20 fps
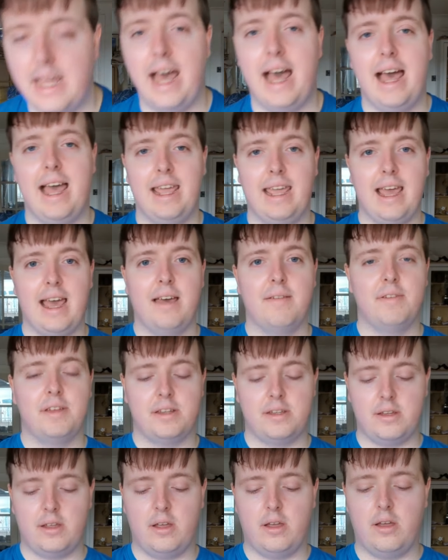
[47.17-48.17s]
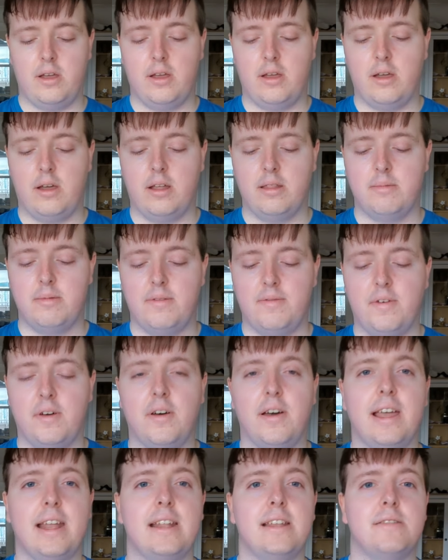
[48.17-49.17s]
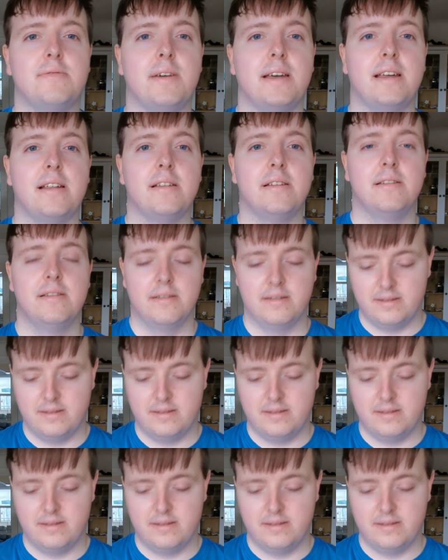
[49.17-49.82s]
that I have it on the forehead as well.